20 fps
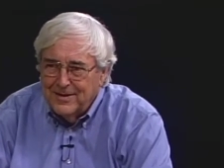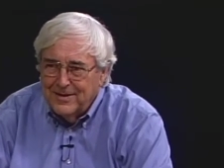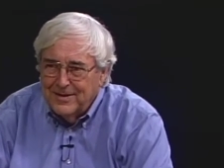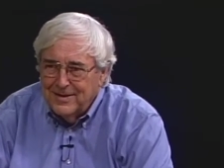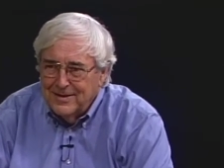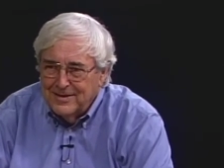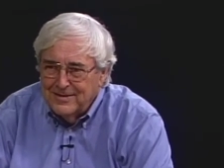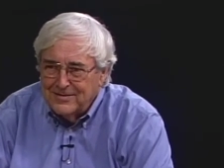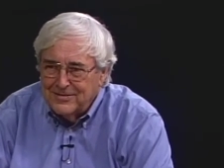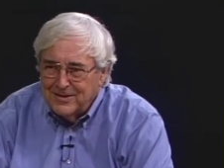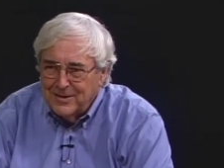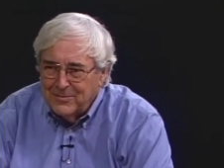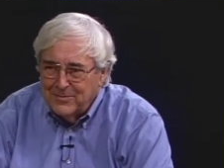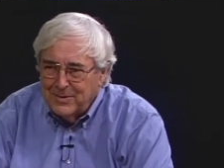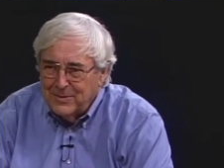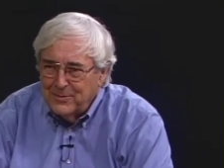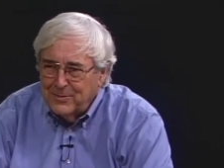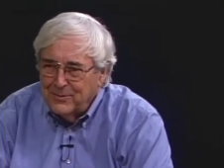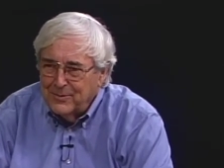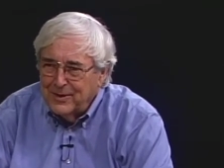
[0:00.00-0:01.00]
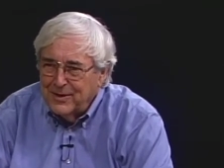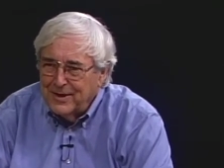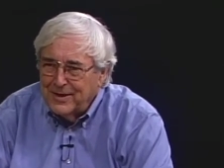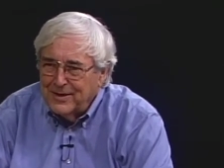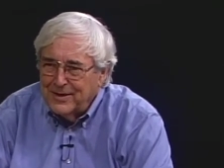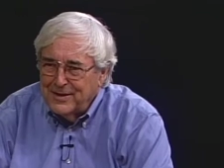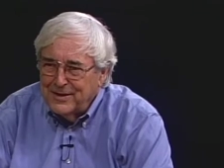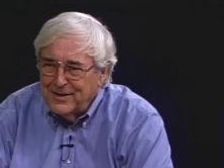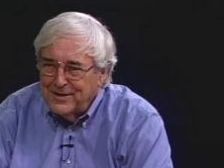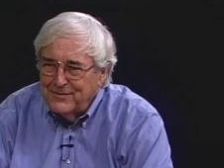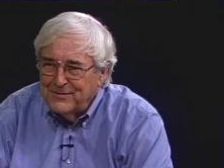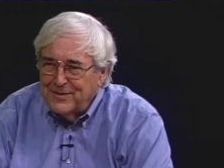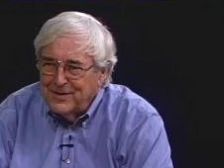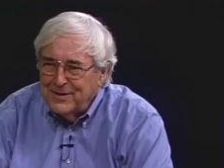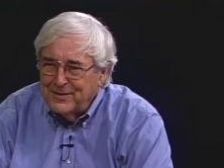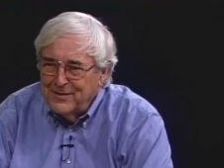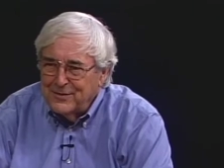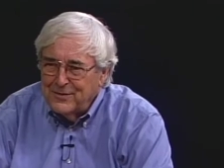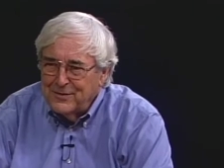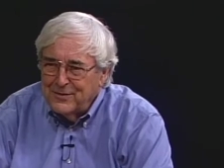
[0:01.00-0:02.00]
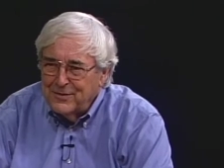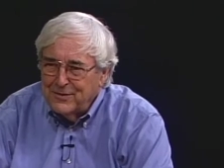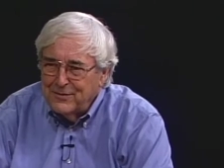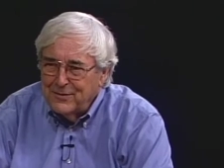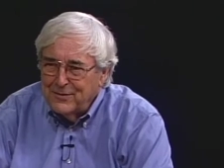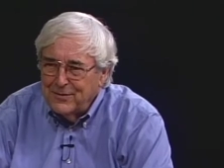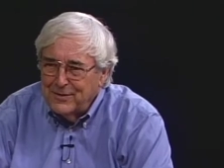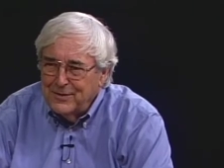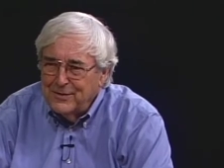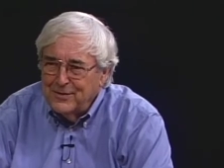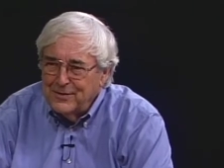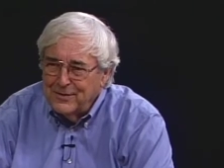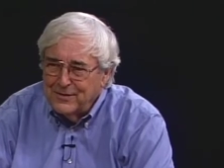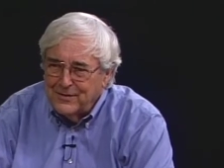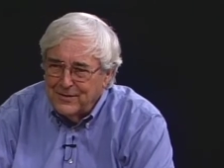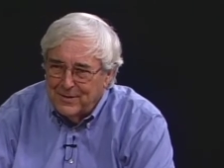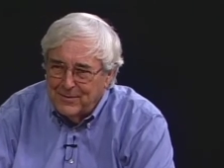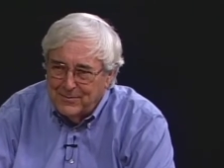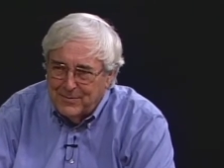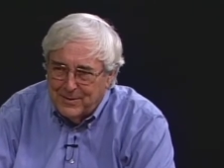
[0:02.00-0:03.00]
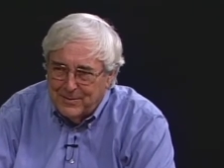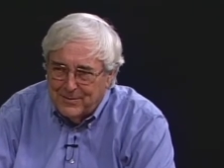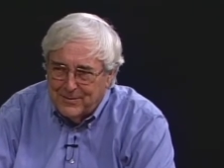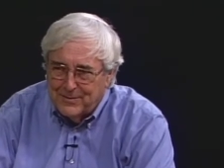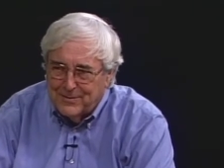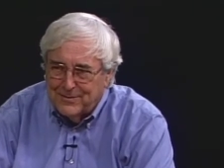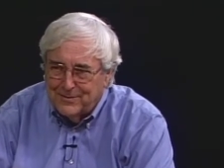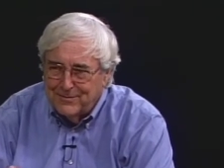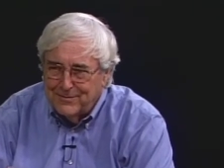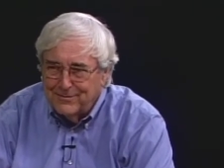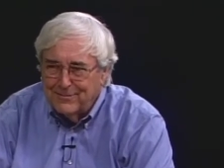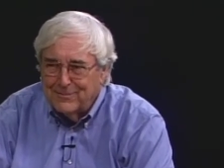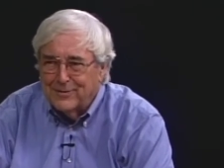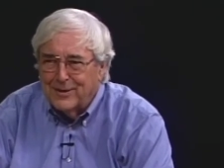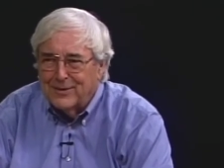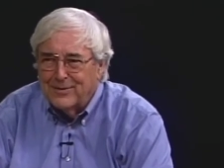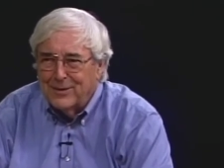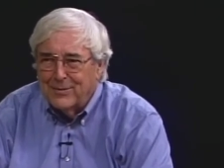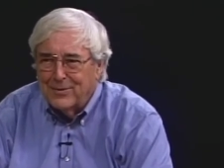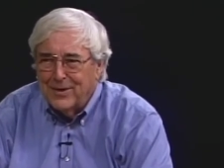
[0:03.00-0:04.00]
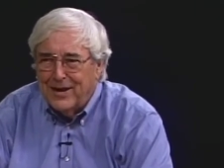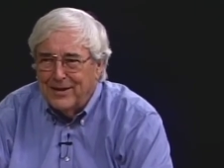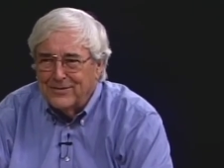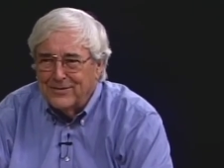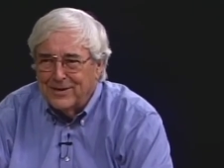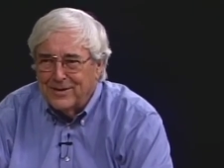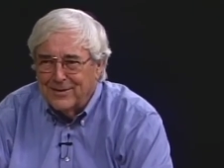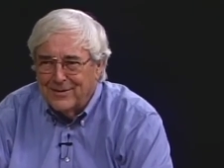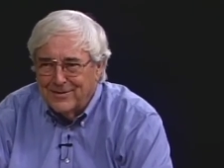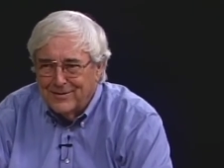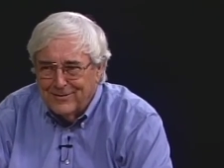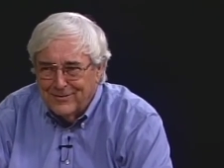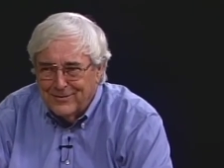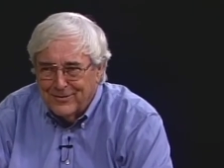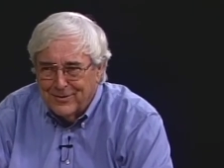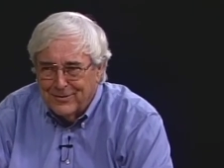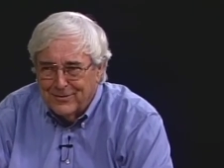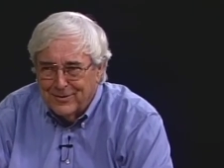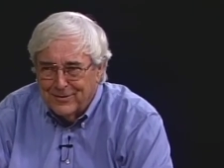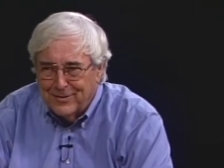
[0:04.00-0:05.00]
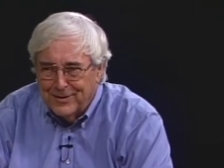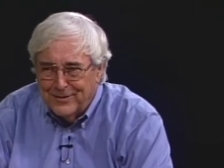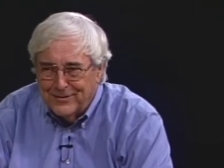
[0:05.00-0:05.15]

Yeah. Some people were lucky enough to get the silver ones and some people got the plastic silver You have